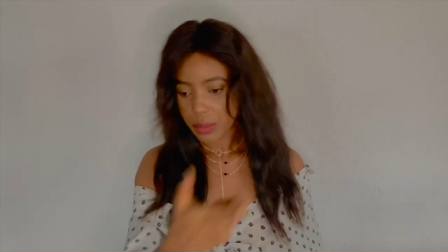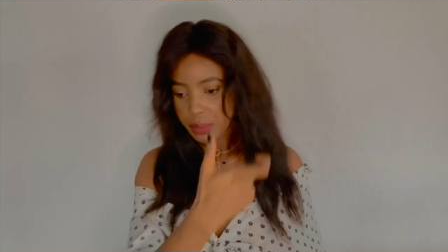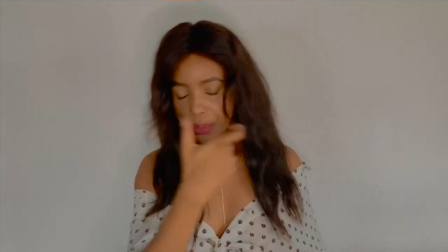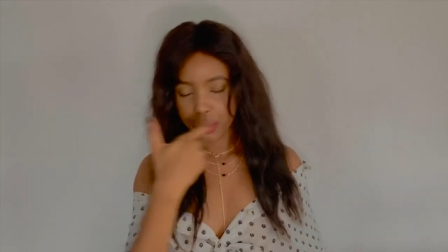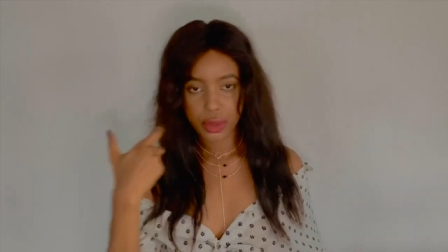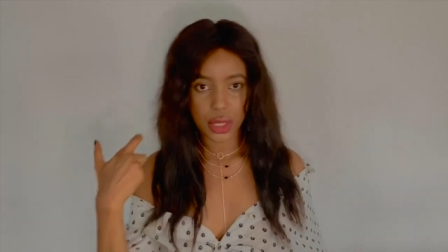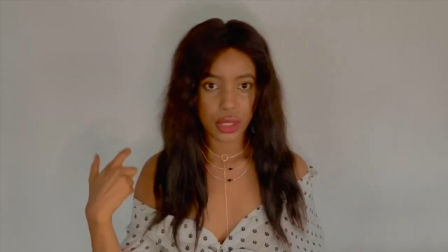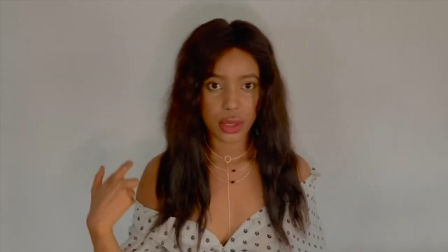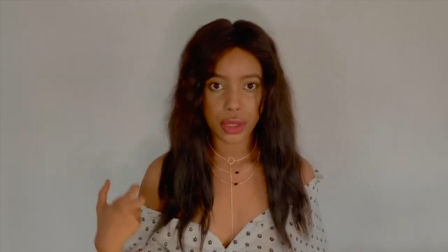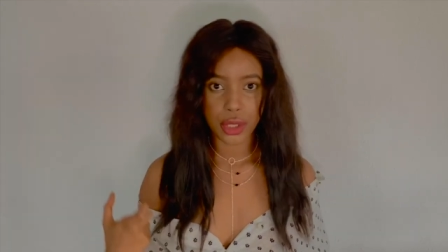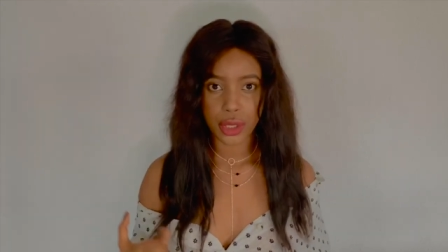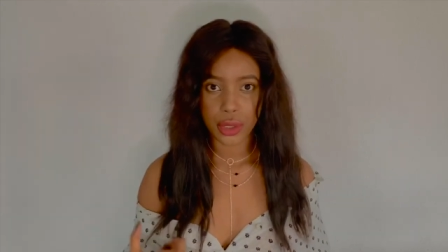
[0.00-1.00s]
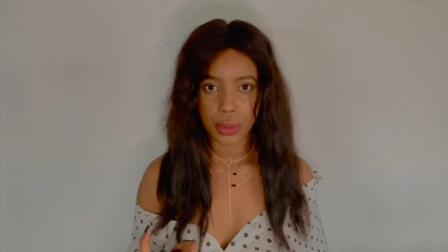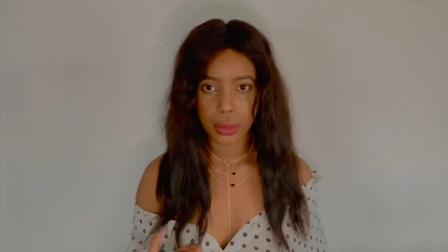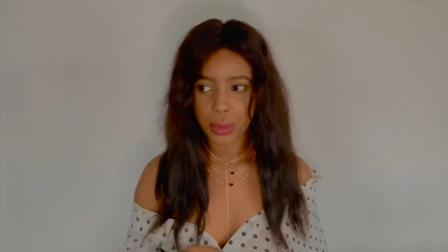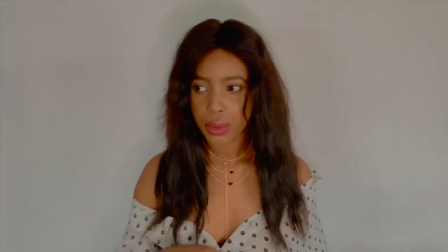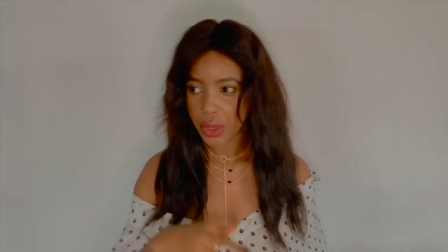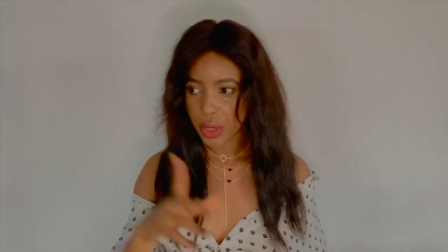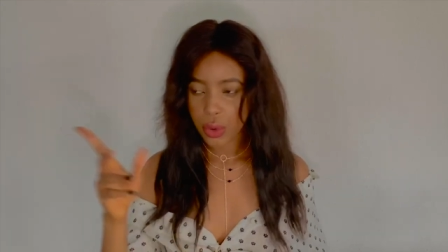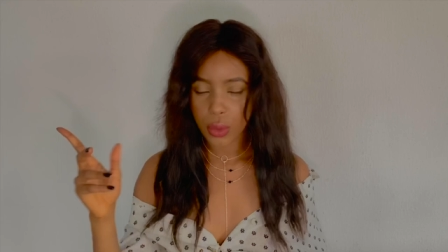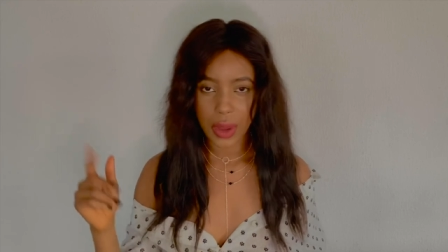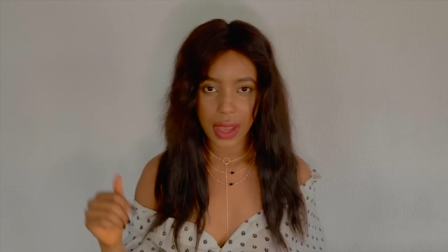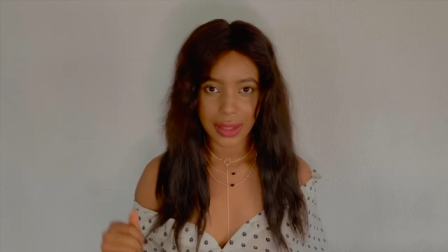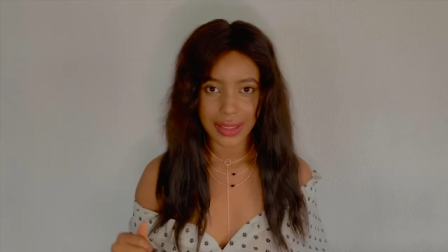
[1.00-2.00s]
put it on you, go
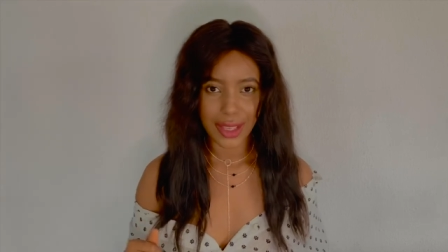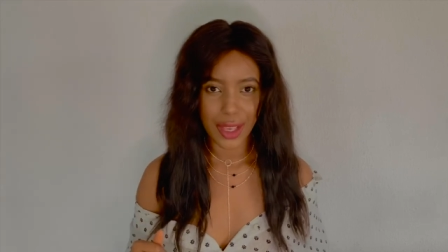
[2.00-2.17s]
out.